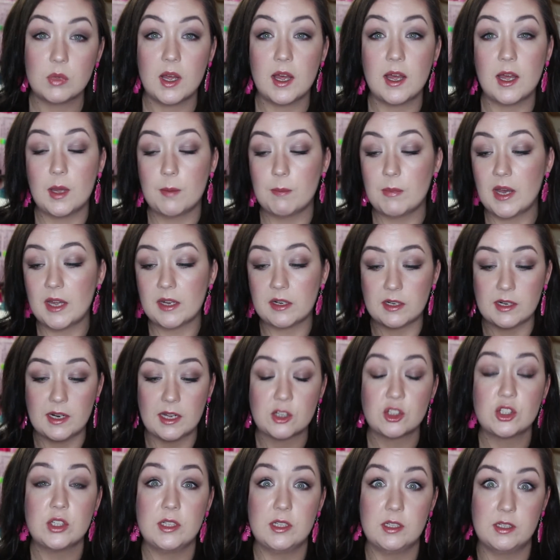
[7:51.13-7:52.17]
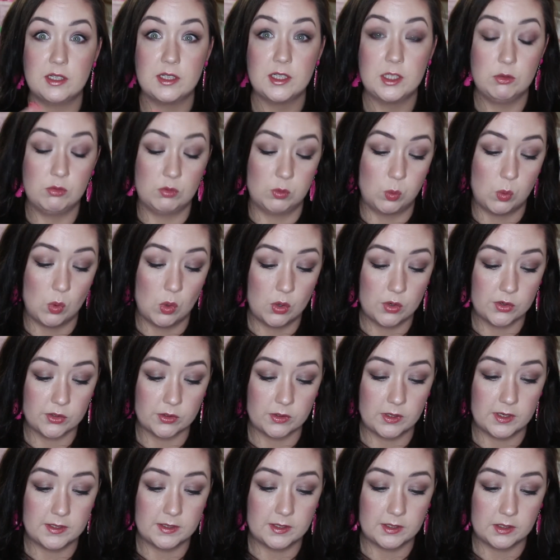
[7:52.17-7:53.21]
And it includes
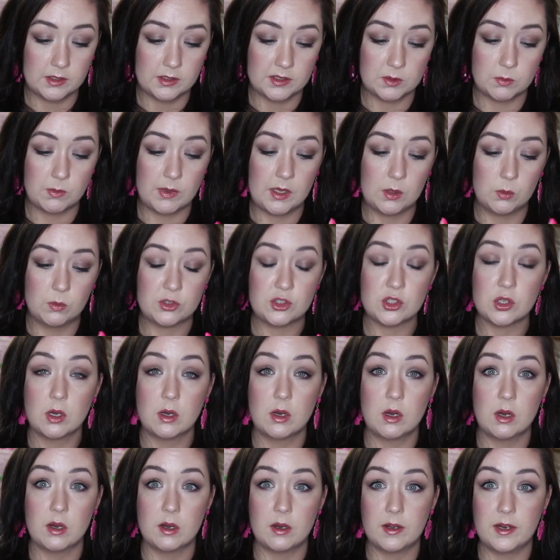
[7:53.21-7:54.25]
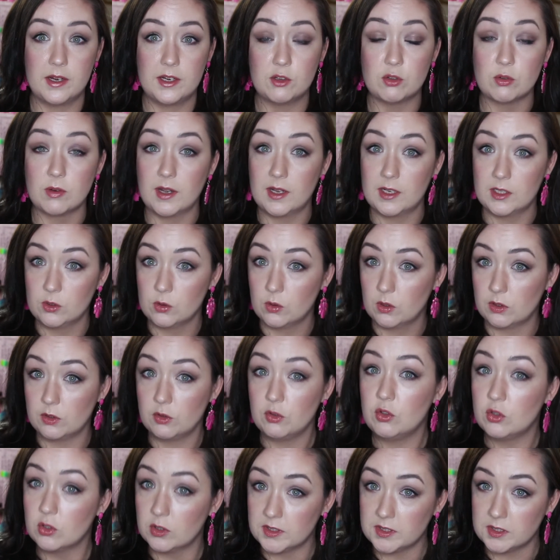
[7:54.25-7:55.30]
water, I think, as well, which
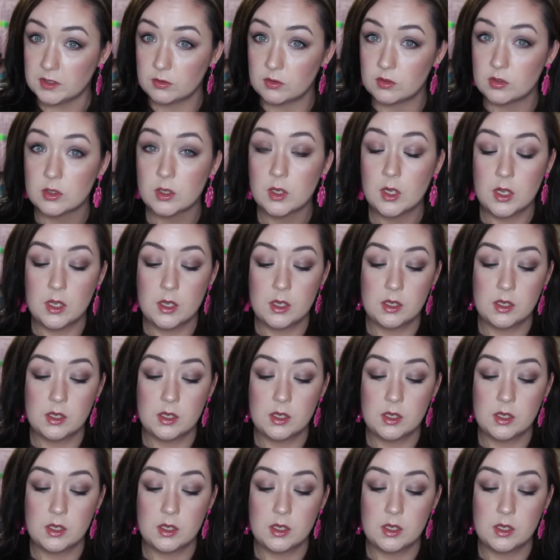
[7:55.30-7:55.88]
Hydraluron doesn't.